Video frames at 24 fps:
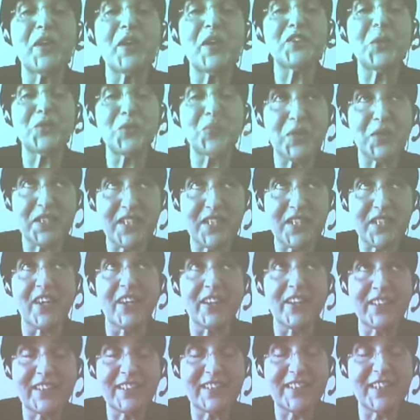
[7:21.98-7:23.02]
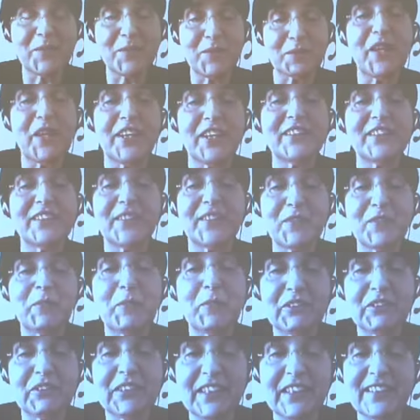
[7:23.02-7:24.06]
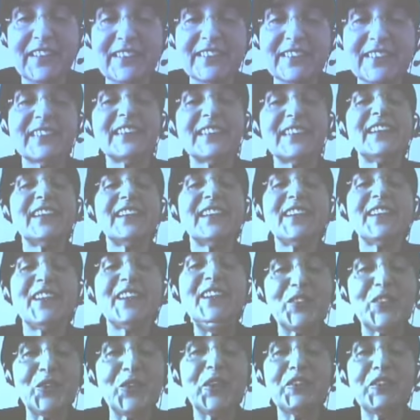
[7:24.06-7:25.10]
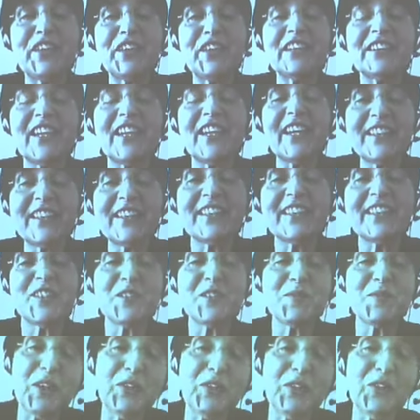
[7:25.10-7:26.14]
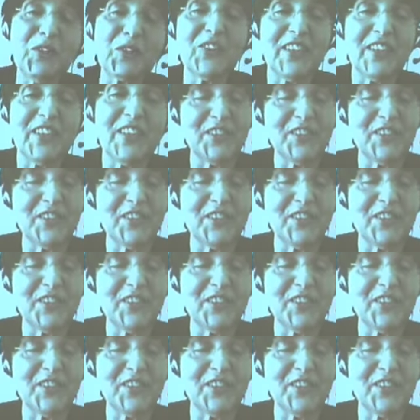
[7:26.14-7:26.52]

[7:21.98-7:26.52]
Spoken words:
the one who are the architect behind this building. So if they like it, it's because